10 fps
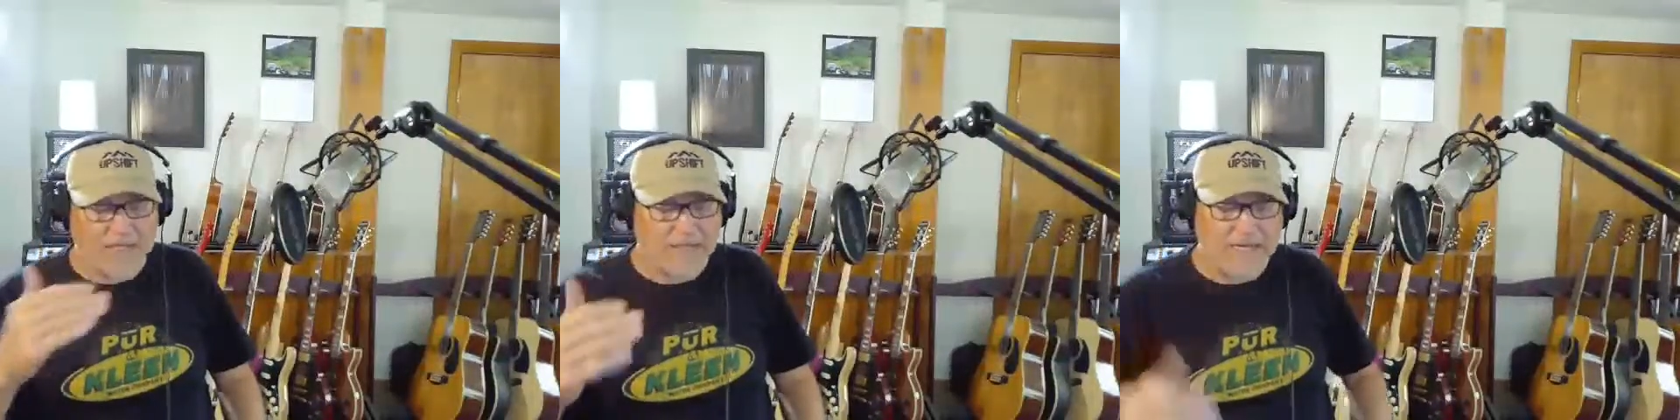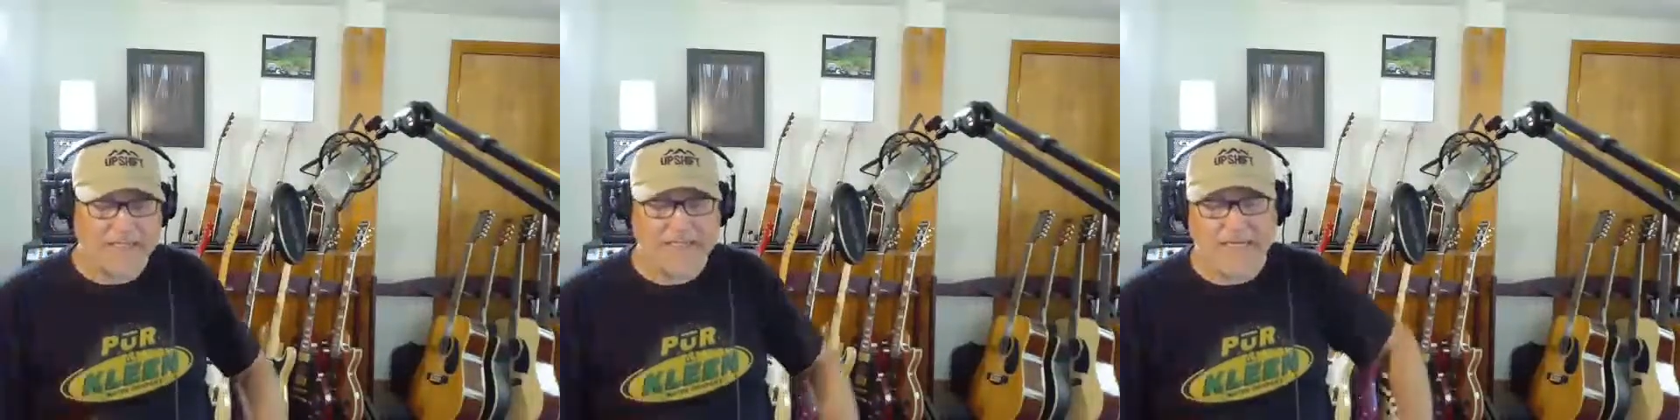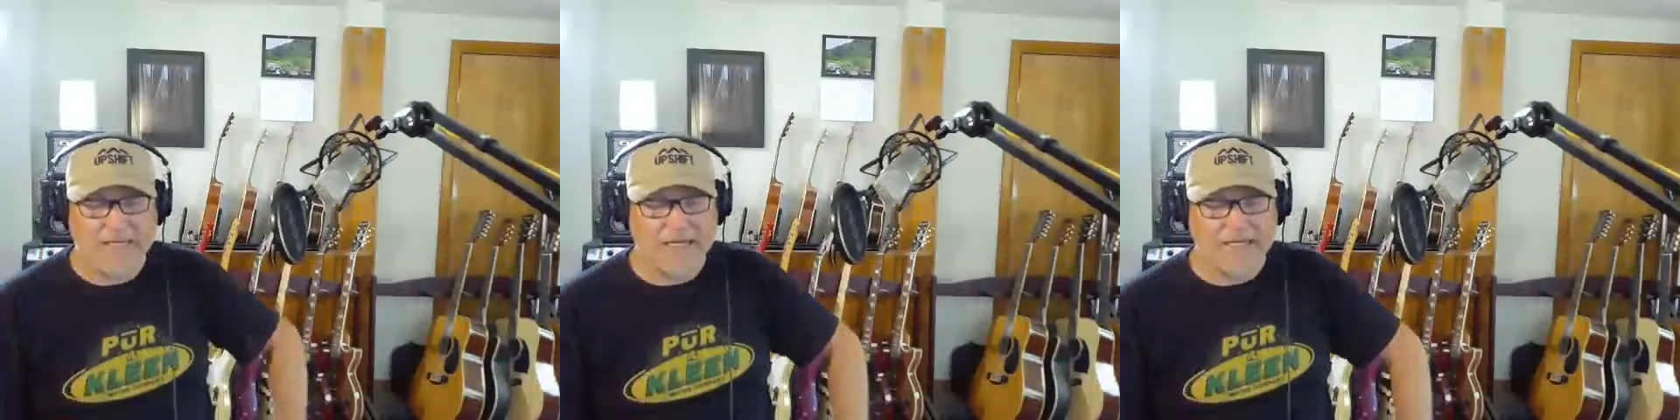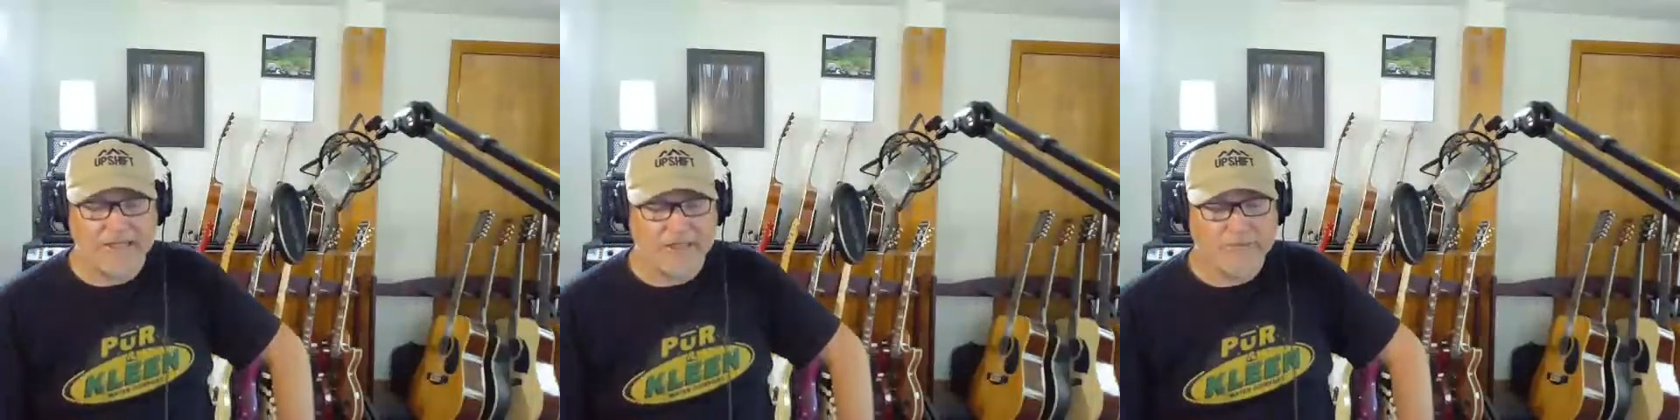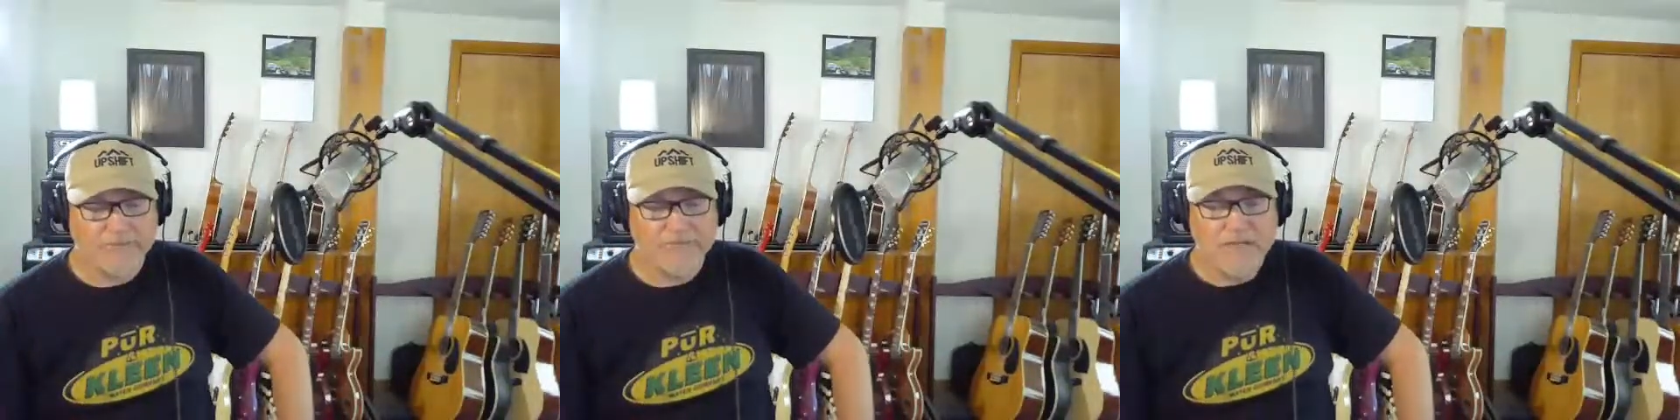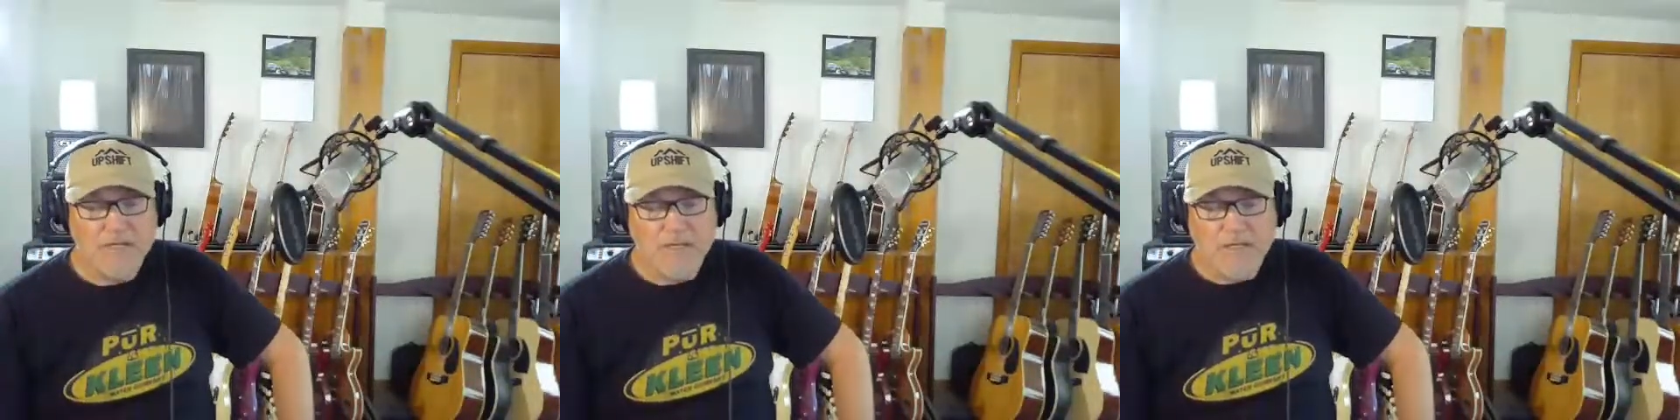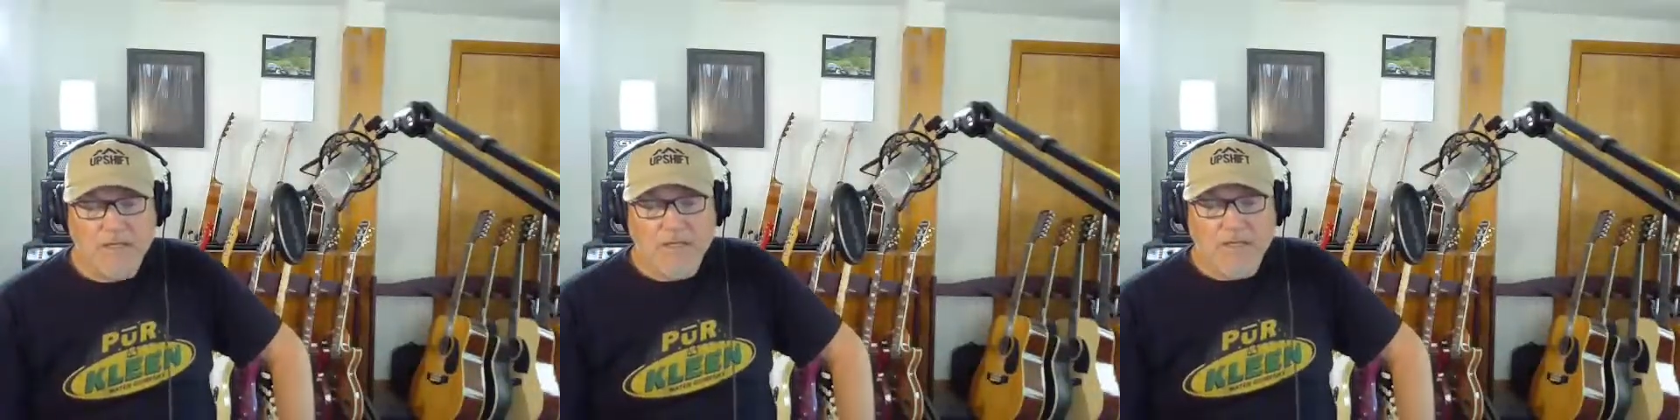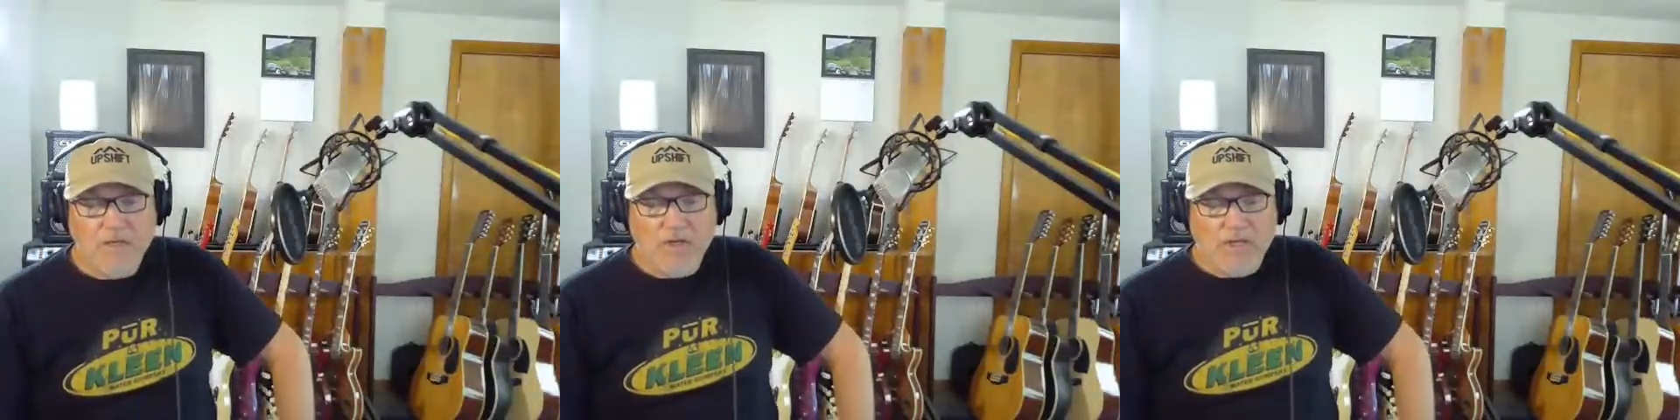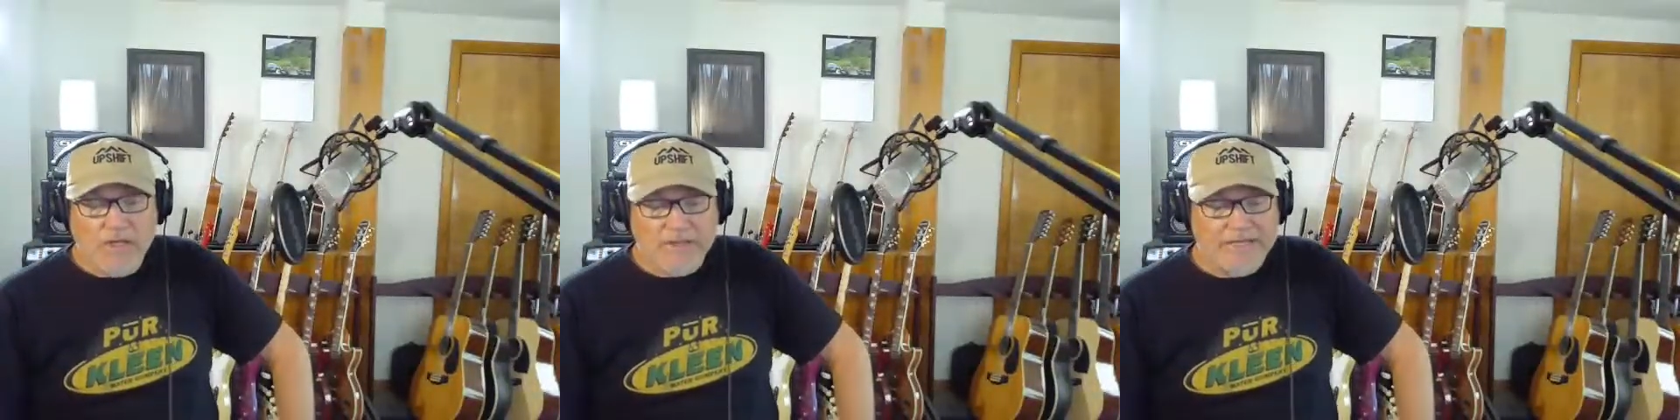the next day a lot easier. The